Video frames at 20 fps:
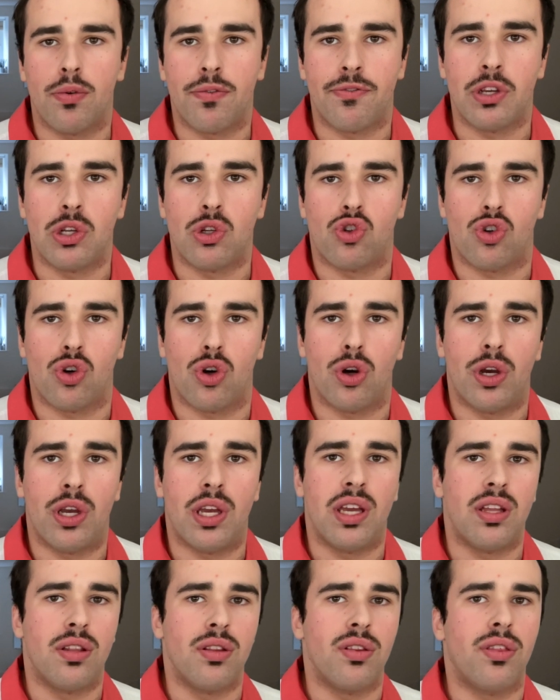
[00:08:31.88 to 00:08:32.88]
feature
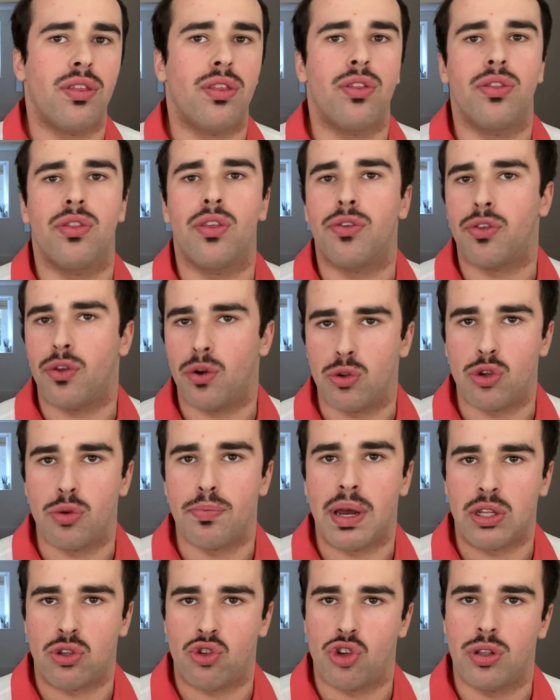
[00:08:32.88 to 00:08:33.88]
in the third
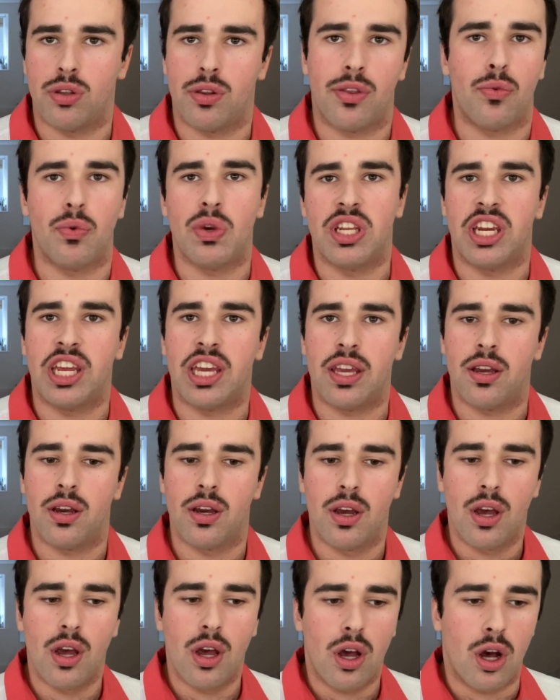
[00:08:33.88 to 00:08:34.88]
dimension, 3D,
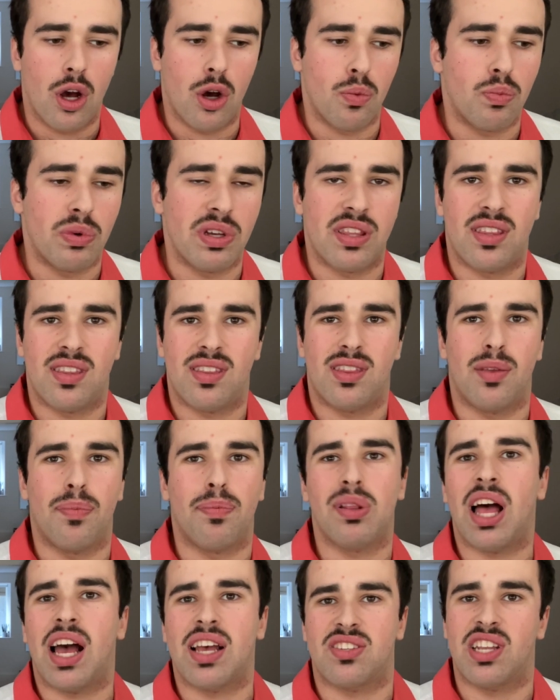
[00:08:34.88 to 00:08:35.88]
with the
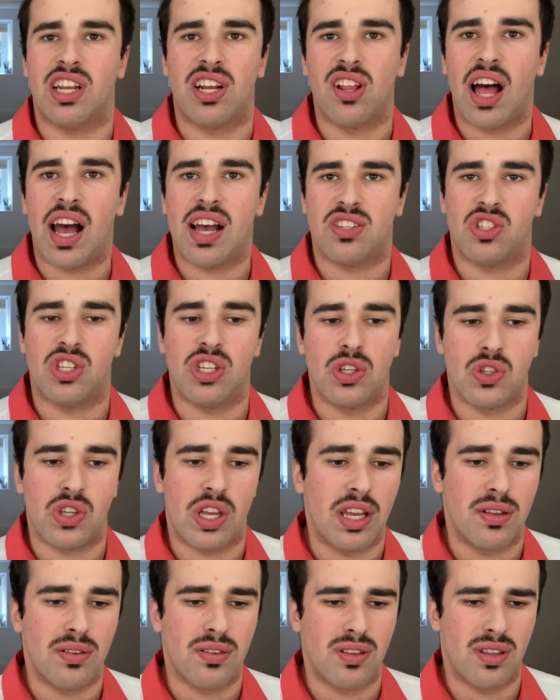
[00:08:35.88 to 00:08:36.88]
plastic glasses
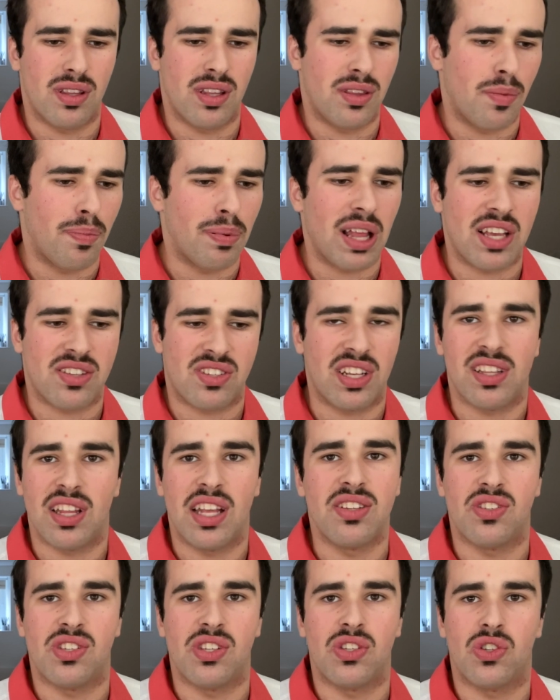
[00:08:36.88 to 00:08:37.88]
and the plastic
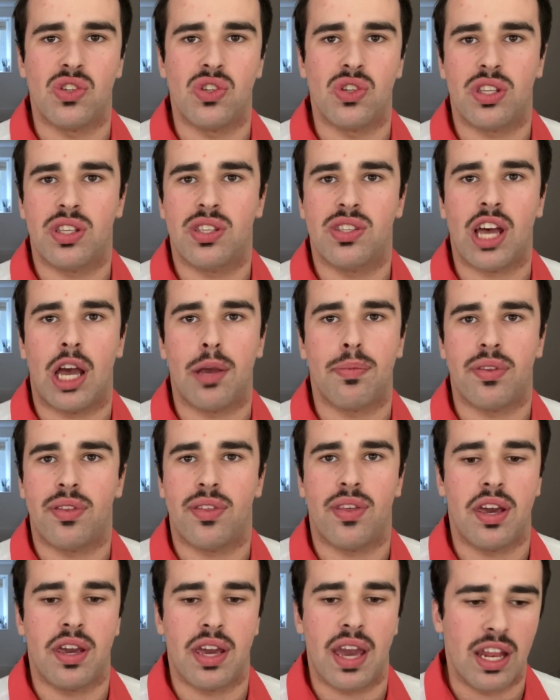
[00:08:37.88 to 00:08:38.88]
lenses type of
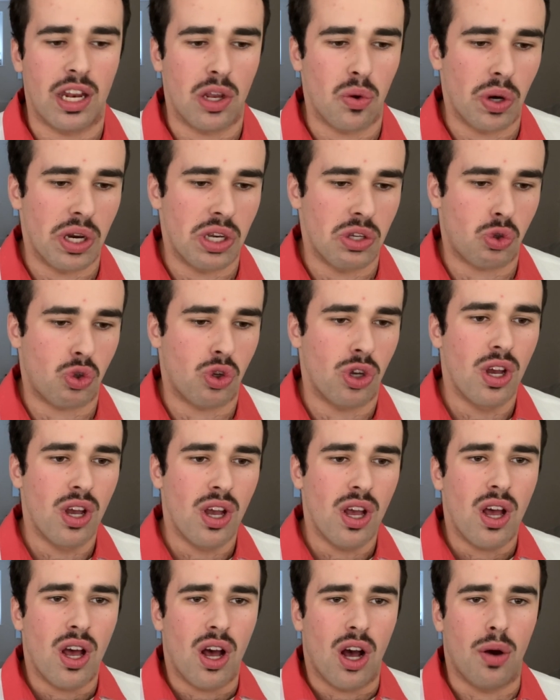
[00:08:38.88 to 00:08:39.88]
thing. Anyways,
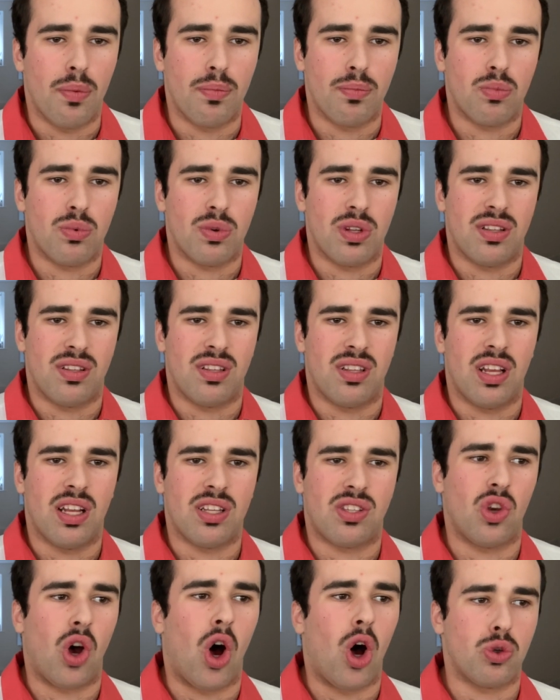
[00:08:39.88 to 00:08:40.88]

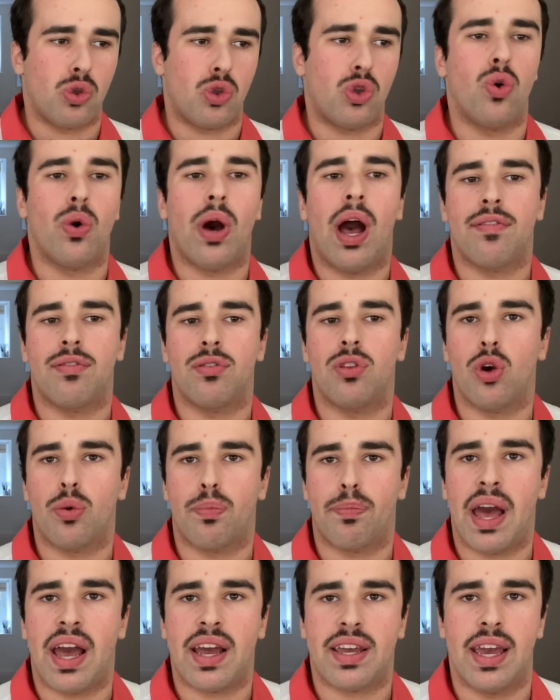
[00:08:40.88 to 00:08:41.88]
let's also have a look
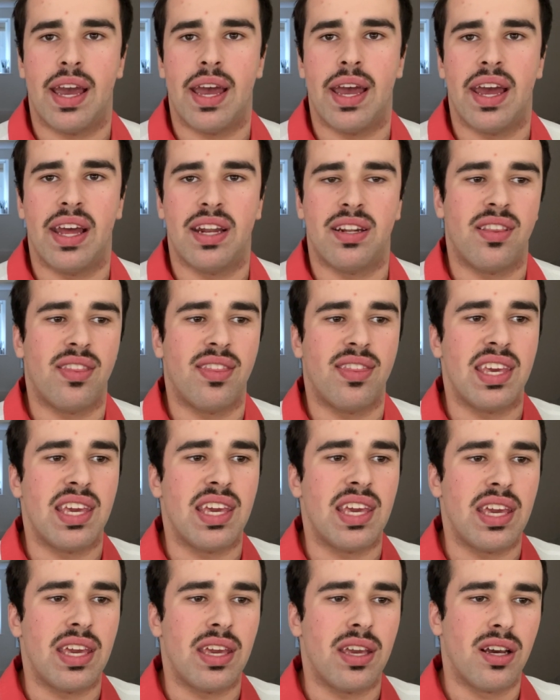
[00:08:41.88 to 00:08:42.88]
back at
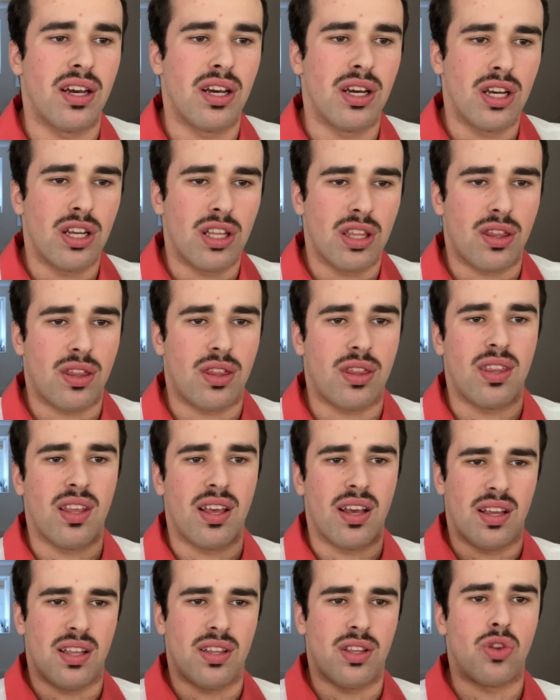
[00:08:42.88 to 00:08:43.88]
the
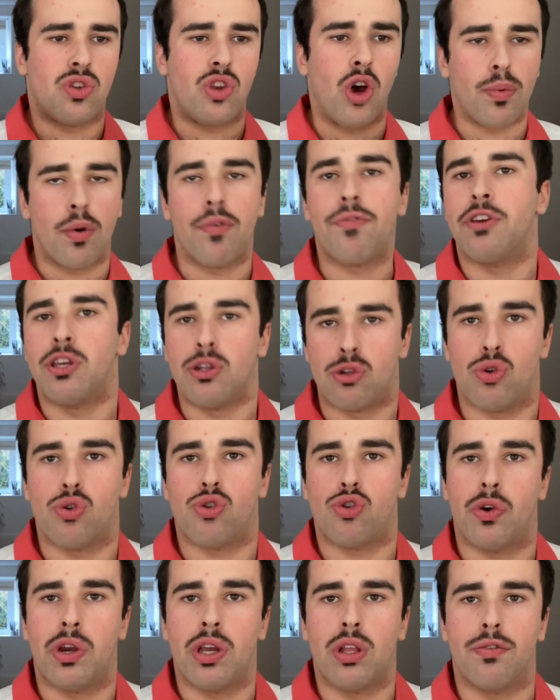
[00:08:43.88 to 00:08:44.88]
double feature
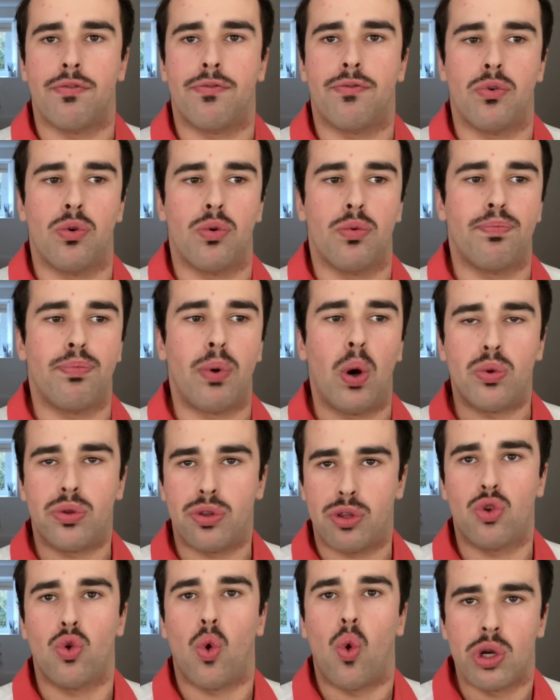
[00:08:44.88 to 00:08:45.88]
trailer for
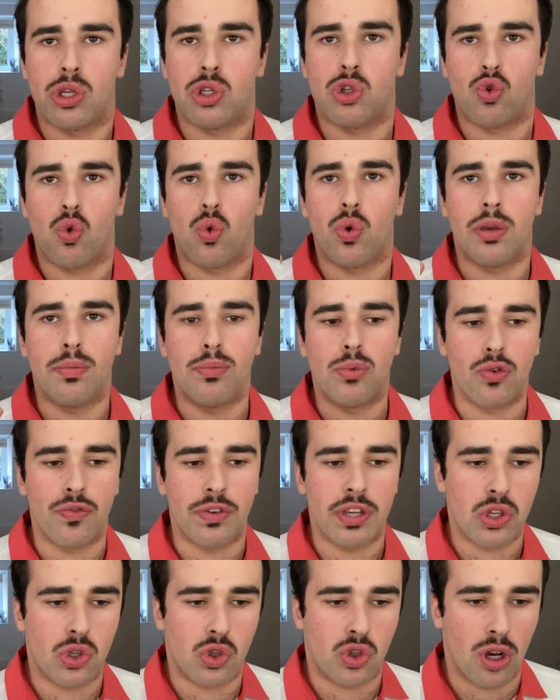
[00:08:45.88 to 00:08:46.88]
both Toy Story
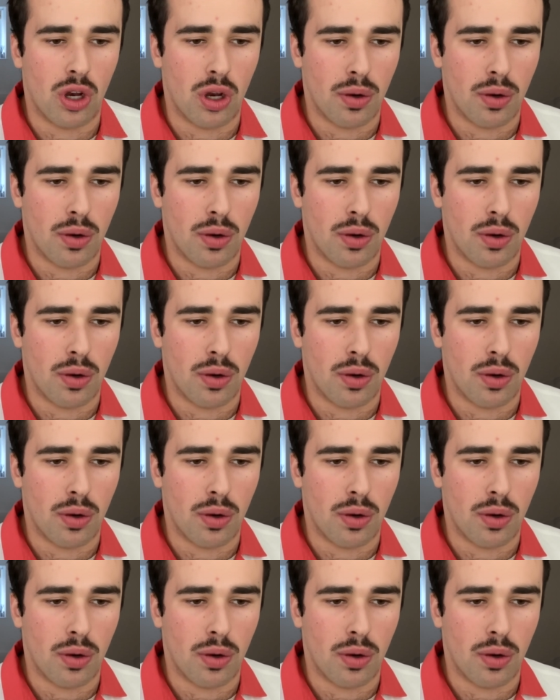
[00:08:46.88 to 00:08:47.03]
movies.